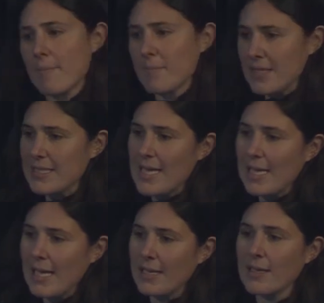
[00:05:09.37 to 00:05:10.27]
The
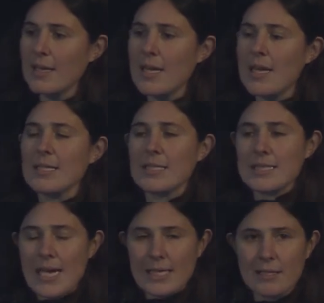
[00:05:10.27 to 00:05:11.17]
second is a
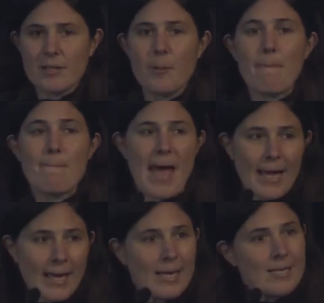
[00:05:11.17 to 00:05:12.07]
technical
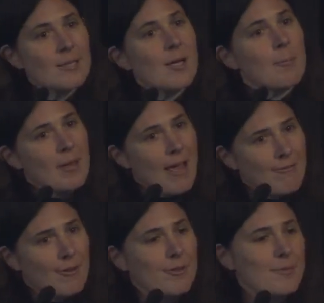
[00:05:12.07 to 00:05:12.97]
back-end
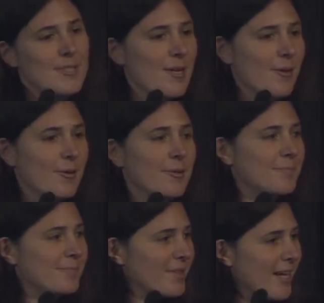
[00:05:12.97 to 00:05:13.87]
platform, so
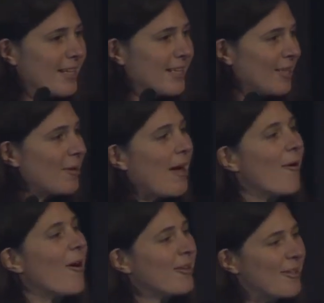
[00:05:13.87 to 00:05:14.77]
luckily you now
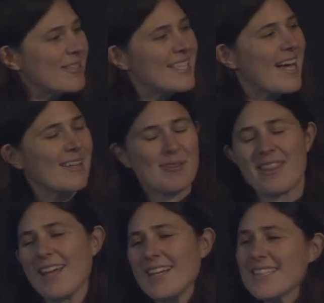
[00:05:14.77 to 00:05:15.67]
all know exactly what
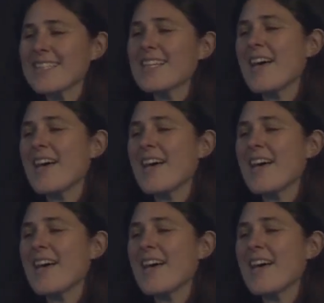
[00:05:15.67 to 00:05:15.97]
that is,